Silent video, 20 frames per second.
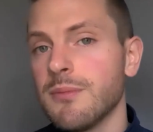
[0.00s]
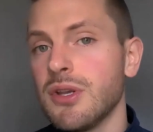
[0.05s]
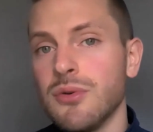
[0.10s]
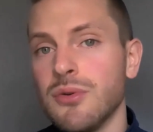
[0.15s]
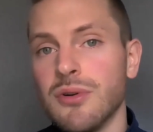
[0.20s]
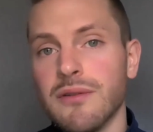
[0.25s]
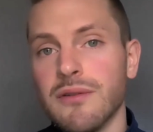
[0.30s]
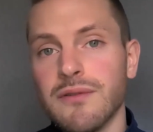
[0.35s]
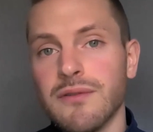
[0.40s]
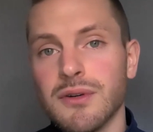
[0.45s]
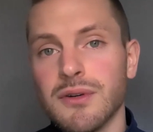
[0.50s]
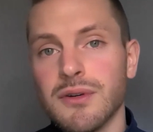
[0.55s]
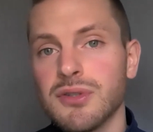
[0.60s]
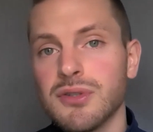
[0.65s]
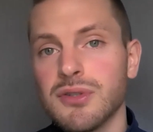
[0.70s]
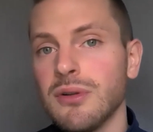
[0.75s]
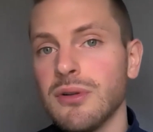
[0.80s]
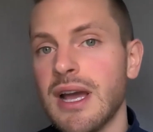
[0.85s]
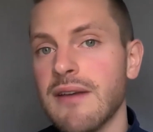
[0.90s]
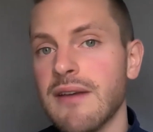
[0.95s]
universal
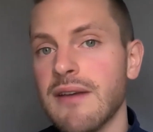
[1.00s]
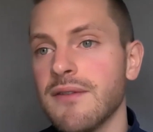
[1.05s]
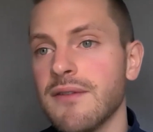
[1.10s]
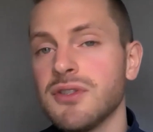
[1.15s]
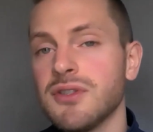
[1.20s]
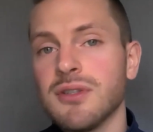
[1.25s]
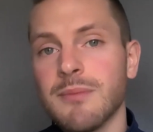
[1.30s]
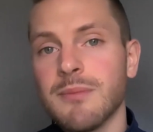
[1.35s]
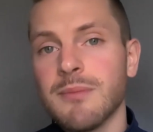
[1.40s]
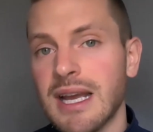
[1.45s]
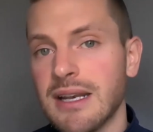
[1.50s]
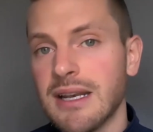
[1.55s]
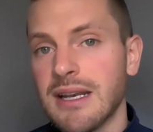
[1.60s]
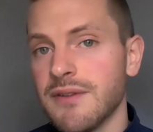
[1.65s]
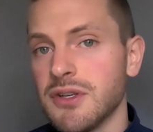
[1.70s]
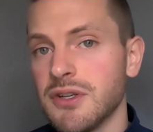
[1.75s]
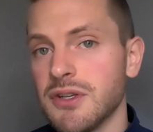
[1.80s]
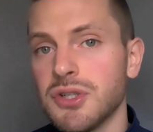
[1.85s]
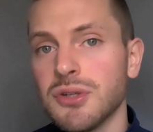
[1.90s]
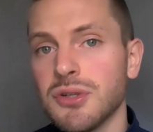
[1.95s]
life, some kind
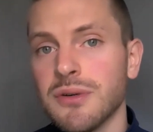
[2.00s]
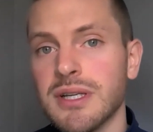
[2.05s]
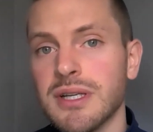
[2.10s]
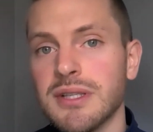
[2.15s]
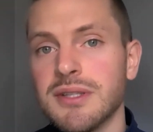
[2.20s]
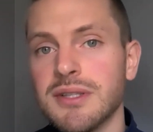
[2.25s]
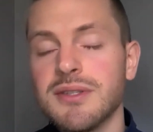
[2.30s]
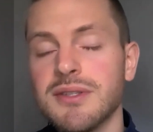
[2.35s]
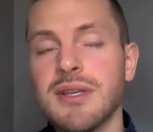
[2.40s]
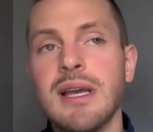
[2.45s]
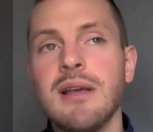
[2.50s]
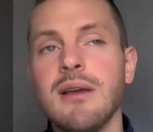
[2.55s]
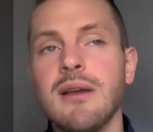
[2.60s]
of insurance,